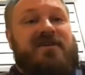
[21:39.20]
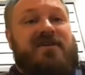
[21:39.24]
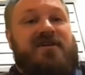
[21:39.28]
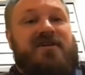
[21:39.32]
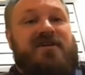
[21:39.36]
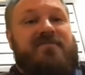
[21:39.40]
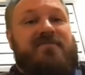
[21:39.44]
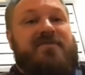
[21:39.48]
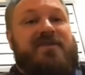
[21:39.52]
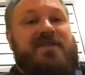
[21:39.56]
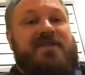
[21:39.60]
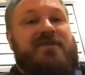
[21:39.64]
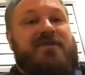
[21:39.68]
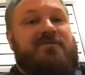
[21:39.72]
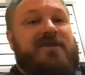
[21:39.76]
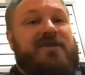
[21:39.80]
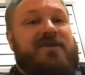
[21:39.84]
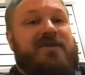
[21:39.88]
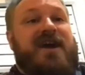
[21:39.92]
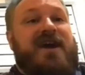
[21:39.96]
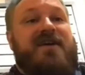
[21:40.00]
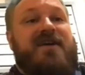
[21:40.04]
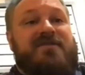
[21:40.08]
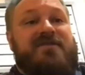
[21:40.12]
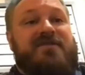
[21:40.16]
thing that we
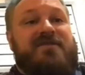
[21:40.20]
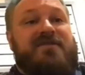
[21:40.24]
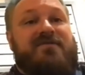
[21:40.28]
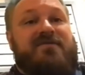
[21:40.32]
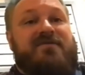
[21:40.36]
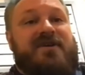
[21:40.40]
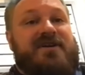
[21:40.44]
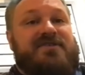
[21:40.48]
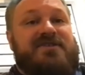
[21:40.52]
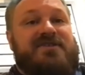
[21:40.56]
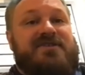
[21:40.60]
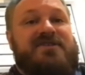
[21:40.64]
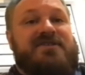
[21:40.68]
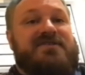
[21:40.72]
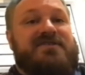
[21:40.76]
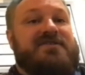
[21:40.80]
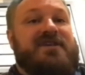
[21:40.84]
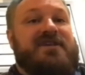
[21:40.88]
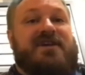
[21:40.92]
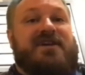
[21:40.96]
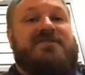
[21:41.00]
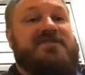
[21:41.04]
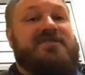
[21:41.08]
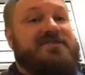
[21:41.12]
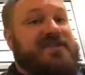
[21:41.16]
have in the Fox cities,
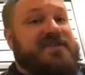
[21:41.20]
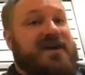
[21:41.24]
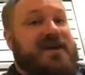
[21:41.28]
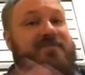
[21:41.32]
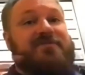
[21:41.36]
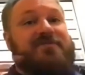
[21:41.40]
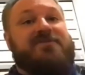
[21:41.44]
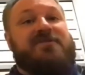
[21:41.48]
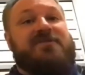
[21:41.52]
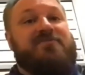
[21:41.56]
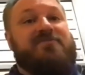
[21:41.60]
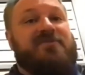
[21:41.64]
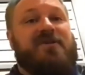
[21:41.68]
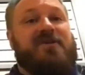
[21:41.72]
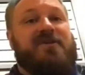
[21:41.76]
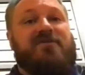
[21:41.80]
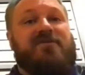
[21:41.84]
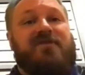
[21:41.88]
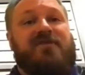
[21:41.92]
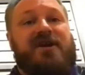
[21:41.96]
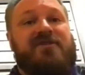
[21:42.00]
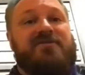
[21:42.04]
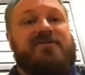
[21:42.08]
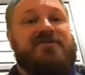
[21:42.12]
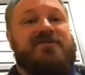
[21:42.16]
not just Appleton, but all
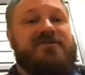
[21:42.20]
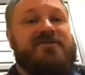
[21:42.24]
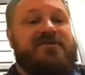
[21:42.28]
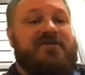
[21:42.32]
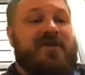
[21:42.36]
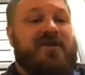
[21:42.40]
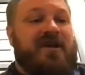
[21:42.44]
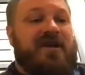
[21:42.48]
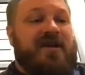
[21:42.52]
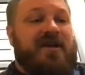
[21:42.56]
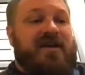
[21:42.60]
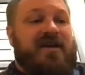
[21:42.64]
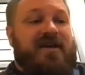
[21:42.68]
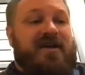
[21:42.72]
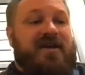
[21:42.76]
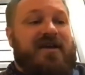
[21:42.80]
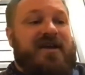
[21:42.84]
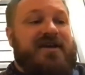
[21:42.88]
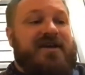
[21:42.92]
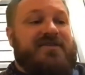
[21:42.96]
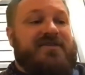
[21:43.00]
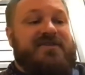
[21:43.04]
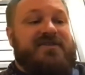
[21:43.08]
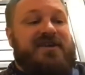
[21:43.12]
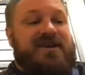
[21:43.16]
around. So
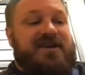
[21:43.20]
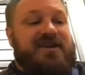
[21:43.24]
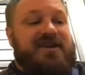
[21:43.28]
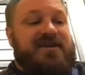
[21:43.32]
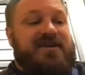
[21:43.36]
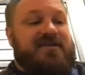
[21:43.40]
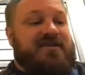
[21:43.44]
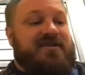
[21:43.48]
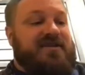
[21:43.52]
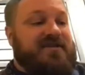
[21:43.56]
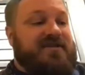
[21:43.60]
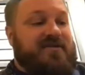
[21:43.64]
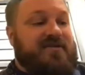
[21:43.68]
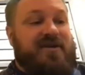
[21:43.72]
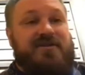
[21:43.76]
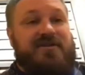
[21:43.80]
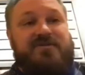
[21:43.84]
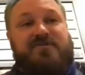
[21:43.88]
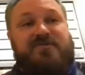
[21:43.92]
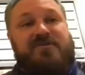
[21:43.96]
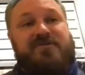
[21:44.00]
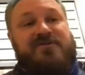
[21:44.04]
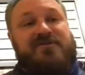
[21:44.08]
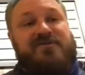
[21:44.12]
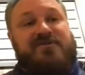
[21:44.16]
as a
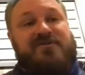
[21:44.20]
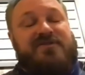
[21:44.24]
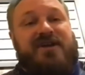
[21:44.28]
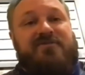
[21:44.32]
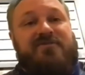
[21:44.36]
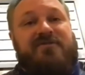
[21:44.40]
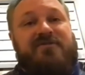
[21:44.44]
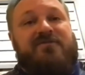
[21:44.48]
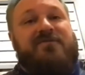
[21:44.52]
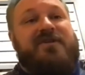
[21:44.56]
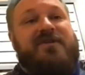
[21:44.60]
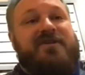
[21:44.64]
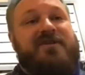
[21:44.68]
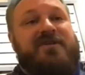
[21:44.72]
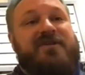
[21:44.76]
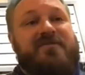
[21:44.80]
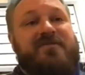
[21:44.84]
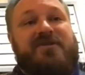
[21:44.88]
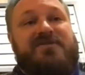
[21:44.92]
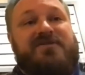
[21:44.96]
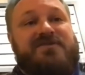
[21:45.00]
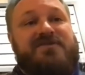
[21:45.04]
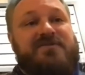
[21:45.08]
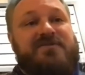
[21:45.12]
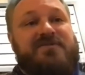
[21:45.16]
alderperson, I would very
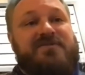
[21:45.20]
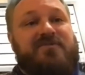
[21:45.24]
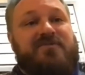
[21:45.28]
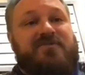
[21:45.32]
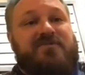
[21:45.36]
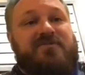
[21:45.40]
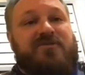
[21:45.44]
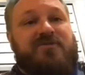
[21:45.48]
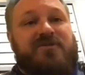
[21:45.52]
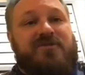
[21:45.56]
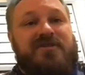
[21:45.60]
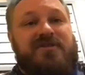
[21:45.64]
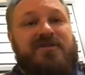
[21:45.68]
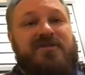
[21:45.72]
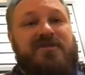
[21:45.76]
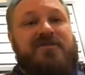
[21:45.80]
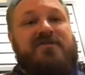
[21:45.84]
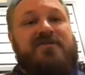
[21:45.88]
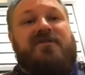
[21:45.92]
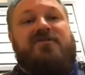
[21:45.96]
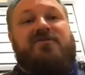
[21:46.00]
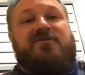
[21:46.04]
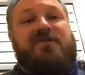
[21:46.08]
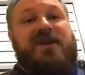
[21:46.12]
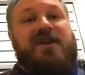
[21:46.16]
much support
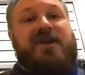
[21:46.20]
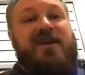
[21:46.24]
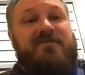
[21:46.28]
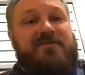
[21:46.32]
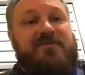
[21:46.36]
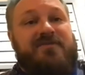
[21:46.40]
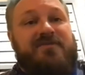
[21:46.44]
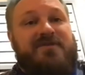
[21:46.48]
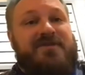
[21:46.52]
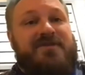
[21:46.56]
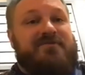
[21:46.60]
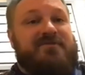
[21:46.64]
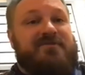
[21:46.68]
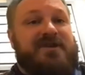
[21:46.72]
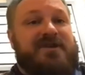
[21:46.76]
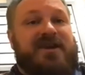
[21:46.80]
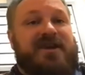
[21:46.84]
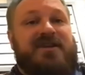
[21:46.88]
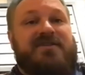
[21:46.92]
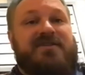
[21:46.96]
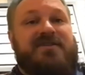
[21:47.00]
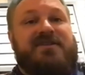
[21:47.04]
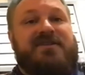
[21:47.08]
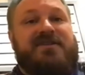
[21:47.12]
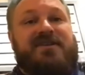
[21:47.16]
doing everything we can to
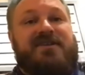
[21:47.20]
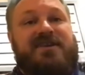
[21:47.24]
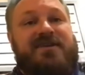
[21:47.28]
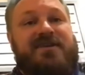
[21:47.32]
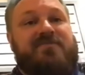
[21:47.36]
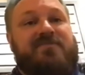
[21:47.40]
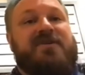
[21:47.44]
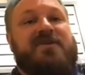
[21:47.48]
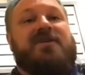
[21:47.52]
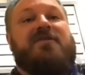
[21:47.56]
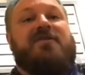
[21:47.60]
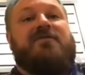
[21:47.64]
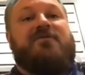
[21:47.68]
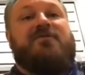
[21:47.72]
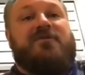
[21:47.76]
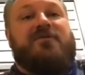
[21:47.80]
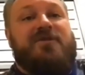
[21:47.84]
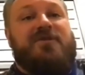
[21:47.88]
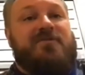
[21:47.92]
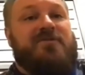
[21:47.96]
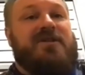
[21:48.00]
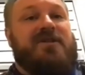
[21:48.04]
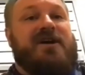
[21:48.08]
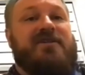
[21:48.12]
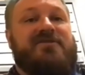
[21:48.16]
keeping
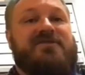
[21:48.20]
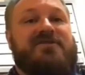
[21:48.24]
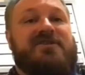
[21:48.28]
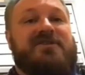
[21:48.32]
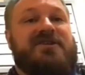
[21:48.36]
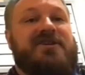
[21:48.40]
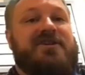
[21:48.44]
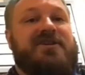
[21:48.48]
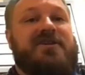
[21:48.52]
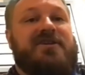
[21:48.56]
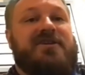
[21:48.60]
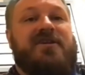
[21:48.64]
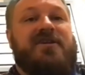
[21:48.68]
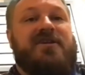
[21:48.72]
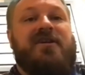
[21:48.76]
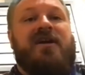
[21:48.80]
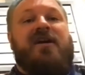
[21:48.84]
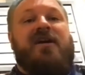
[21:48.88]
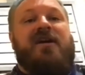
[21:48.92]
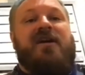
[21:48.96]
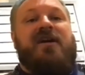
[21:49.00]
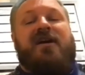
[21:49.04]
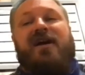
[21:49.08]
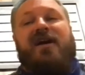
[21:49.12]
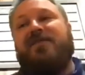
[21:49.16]
affordable housing here.
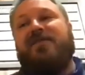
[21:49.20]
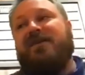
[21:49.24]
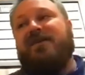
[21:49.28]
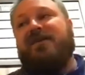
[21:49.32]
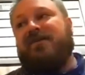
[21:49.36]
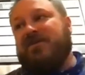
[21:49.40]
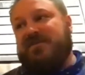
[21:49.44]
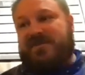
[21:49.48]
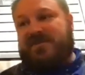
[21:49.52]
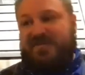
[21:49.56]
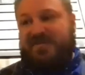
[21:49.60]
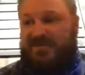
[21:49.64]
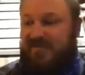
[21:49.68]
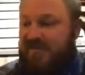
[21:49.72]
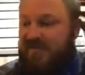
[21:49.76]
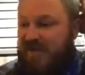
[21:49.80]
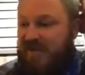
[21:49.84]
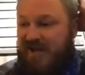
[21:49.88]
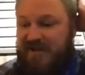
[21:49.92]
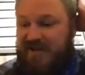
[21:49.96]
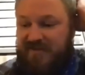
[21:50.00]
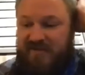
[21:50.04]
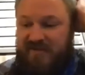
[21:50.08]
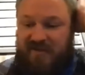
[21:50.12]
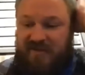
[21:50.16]
I think about this a
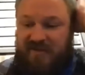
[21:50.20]
lot